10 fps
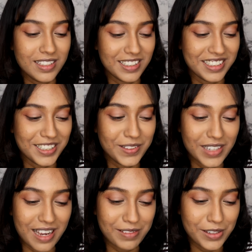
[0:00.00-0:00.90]
Since I
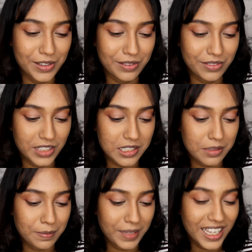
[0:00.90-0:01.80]
don't have a lot of
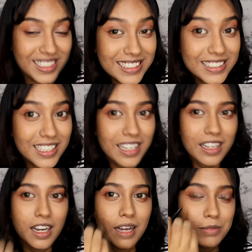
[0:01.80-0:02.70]
crease space,
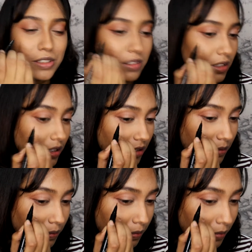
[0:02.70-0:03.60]
I'm just gonna
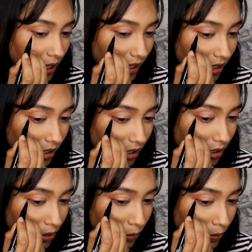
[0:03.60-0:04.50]
make
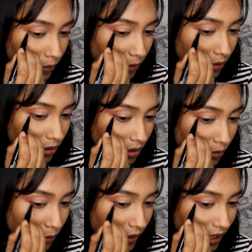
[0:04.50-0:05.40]
a
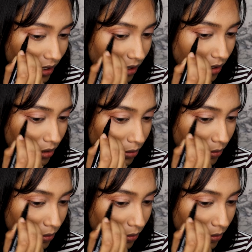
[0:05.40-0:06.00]
wing.